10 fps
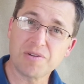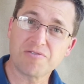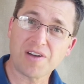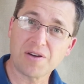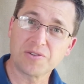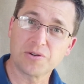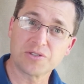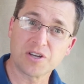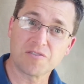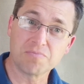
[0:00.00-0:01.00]
you found
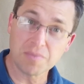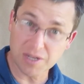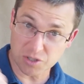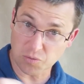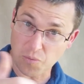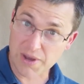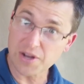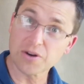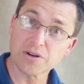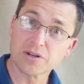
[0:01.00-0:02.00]
yourself much
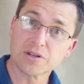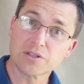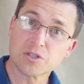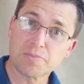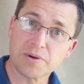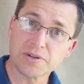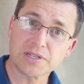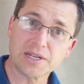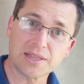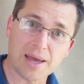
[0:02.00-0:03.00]
weaker
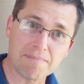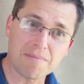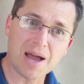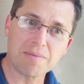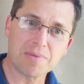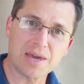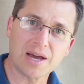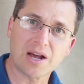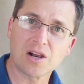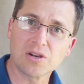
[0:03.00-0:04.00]
spiritually, that might be
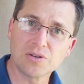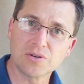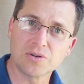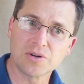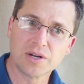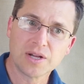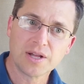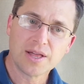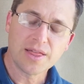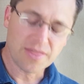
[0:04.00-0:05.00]
a clue
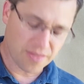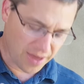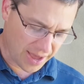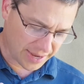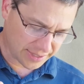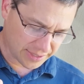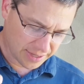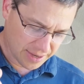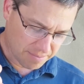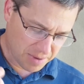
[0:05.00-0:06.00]
that
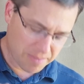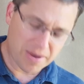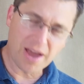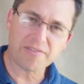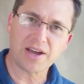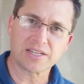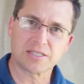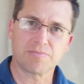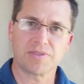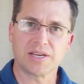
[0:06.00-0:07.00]
maybe I've got
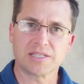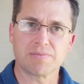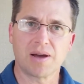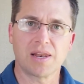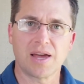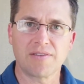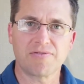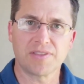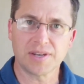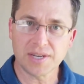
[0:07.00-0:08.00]
some things in my
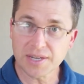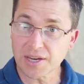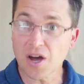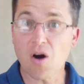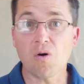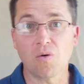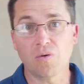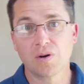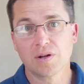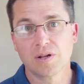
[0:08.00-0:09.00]
life that need to go